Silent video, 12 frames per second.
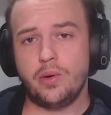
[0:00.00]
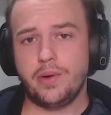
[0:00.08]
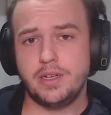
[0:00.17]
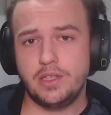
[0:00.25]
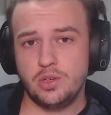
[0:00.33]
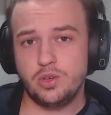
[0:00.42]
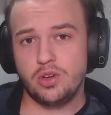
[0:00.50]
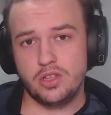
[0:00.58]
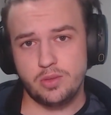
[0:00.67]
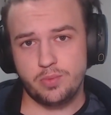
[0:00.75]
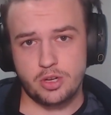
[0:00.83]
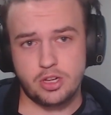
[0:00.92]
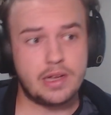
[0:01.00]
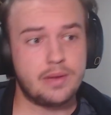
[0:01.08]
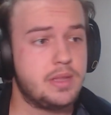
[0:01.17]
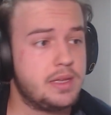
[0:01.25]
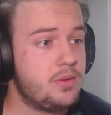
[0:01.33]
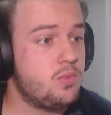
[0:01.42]
are you going to program
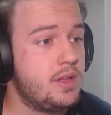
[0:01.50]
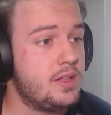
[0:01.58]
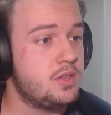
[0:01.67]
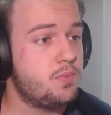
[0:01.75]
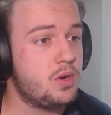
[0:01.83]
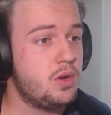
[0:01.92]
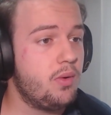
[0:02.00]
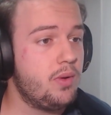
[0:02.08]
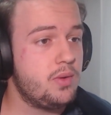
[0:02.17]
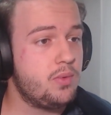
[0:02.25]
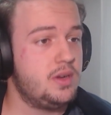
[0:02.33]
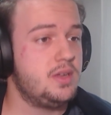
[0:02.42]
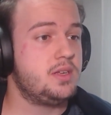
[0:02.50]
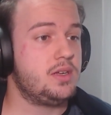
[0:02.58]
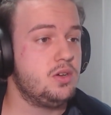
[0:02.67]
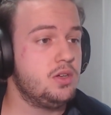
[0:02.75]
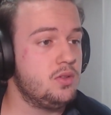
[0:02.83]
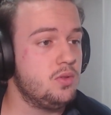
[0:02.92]
that? Well, you probably what are
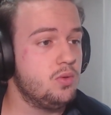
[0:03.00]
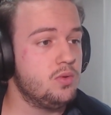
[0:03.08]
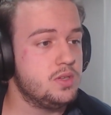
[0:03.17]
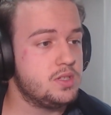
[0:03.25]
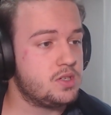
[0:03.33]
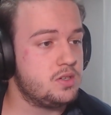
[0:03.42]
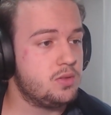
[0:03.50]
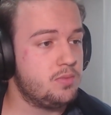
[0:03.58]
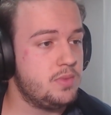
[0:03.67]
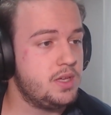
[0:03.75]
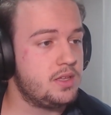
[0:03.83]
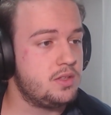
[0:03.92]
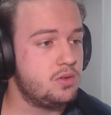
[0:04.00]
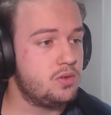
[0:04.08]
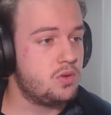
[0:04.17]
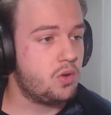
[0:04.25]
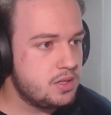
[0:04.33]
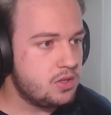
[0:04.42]
going to do is going to make
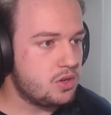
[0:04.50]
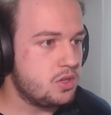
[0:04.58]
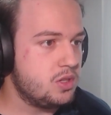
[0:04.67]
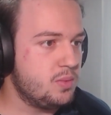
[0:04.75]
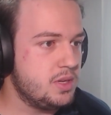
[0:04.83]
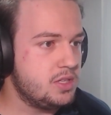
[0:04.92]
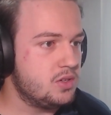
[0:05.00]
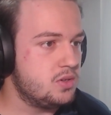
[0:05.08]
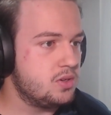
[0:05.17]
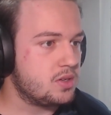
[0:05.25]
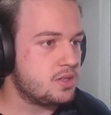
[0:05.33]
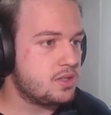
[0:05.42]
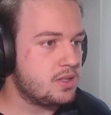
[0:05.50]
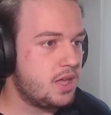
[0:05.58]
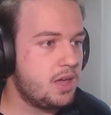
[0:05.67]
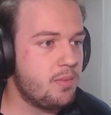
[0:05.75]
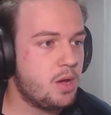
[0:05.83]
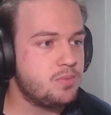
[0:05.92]
you're going to make your
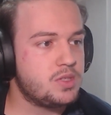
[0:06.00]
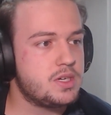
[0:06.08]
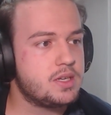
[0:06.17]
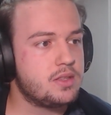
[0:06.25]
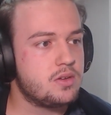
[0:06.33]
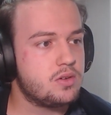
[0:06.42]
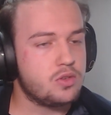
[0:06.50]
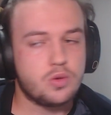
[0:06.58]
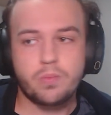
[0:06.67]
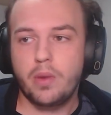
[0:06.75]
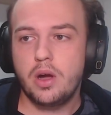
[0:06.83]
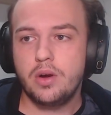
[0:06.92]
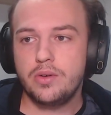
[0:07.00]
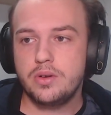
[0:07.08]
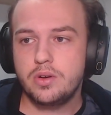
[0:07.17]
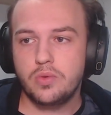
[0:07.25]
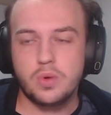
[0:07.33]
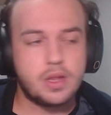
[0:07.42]
game object or your pawn
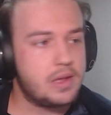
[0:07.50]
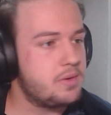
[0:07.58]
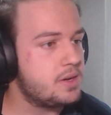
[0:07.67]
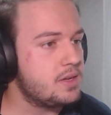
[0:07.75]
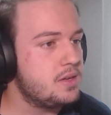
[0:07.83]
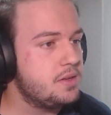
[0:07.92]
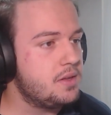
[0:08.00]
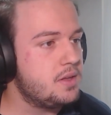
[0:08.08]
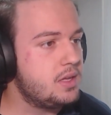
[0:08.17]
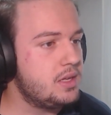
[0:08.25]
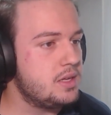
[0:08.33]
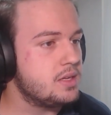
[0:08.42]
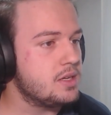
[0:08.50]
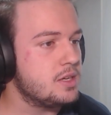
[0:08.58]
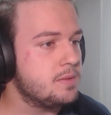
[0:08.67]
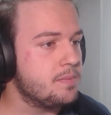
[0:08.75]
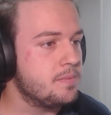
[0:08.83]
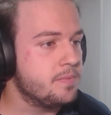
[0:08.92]
or whatever
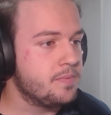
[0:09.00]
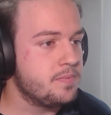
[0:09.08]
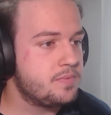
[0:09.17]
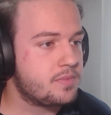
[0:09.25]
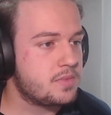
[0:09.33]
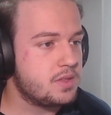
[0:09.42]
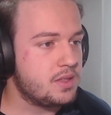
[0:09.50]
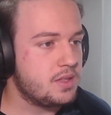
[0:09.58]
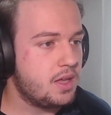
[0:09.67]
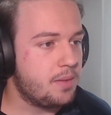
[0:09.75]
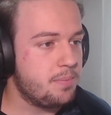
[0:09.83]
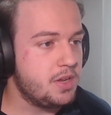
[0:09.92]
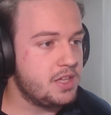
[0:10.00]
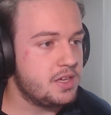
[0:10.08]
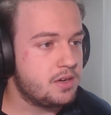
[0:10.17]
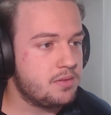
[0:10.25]
a player